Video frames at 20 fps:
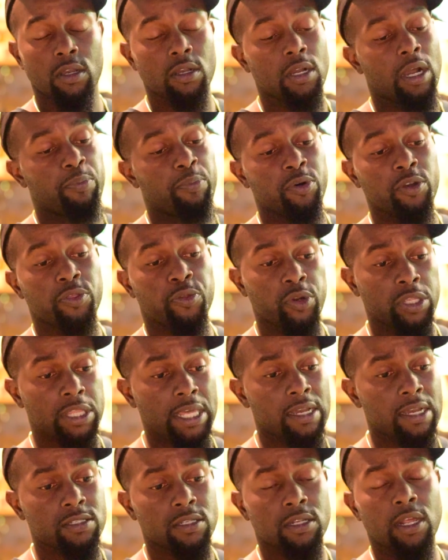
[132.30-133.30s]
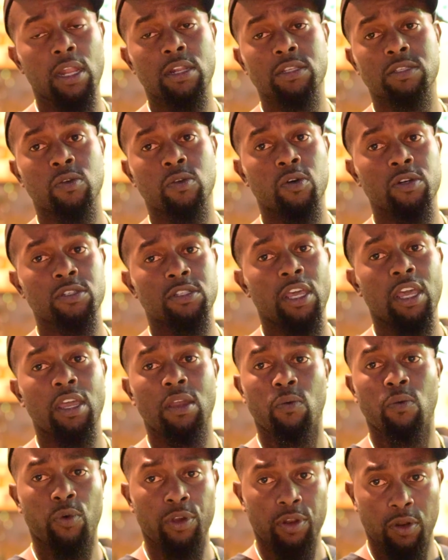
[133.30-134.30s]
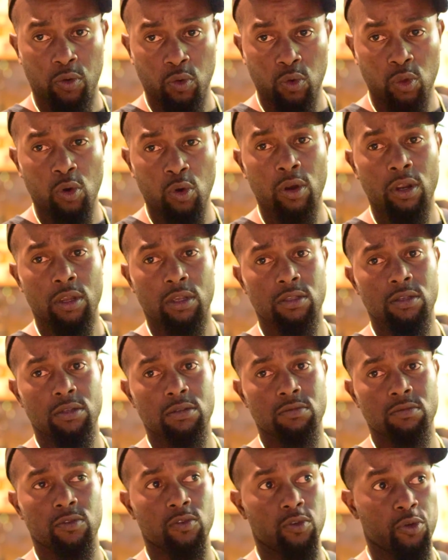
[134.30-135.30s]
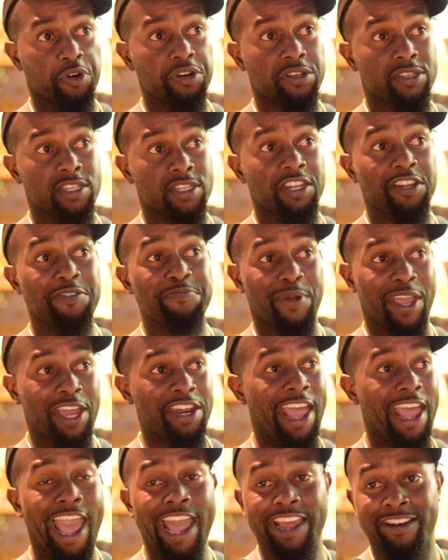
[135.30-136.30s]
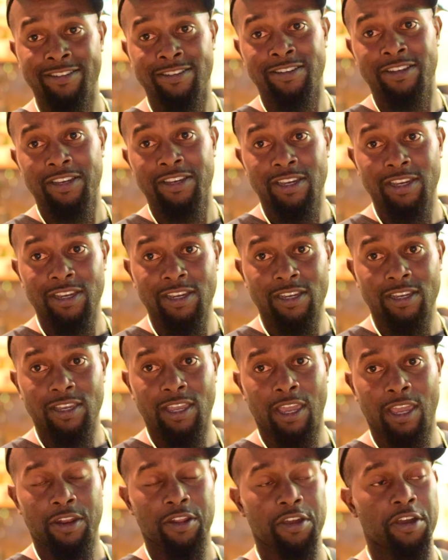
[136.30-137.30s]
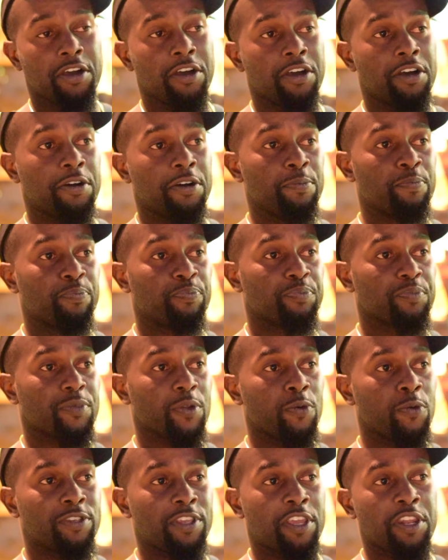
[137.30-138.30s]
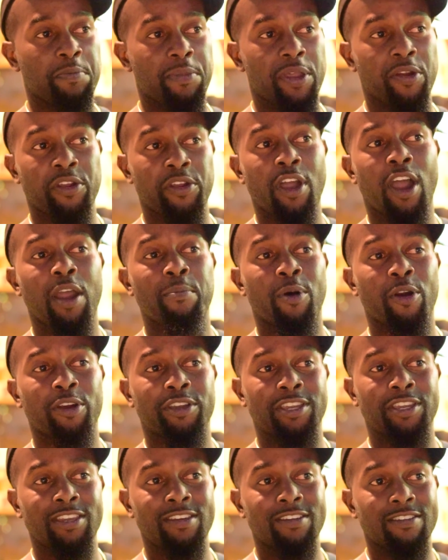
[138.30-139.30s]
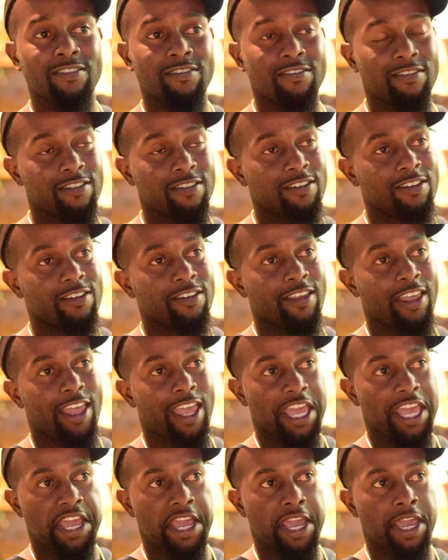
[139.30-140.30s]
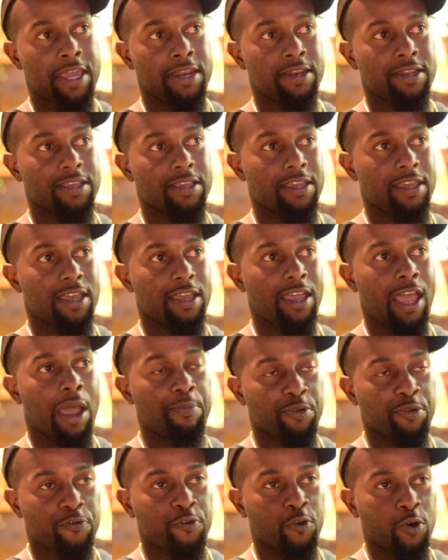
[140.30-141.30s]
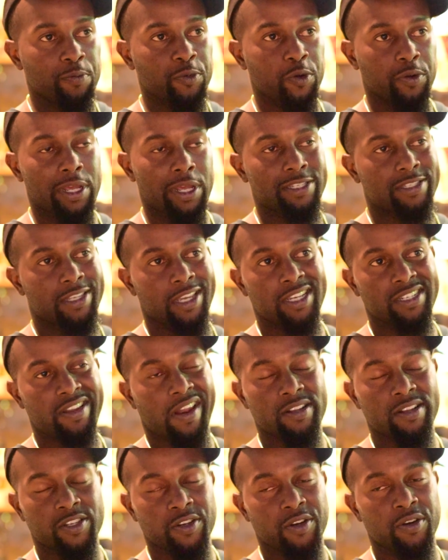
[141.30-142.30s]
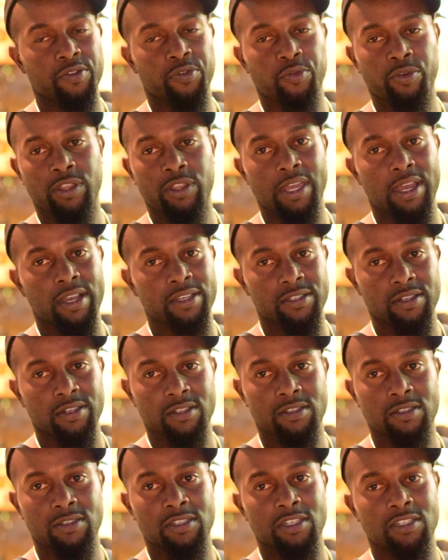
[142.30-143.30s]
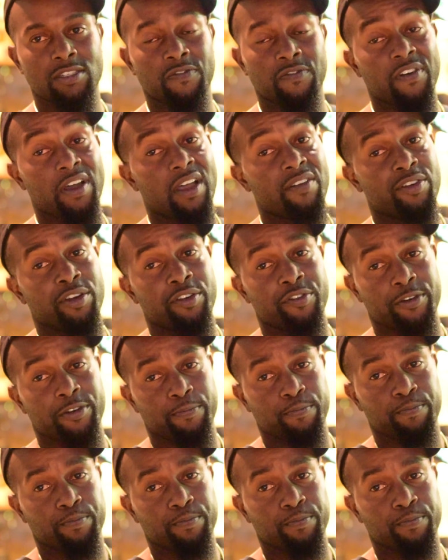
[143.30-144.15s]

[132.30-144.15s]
I put $3,000 towards that and went to New York City, Manhattan, and it was at the Marriott Marquis, and I performed on that stage and I turned 3,000 into 6,500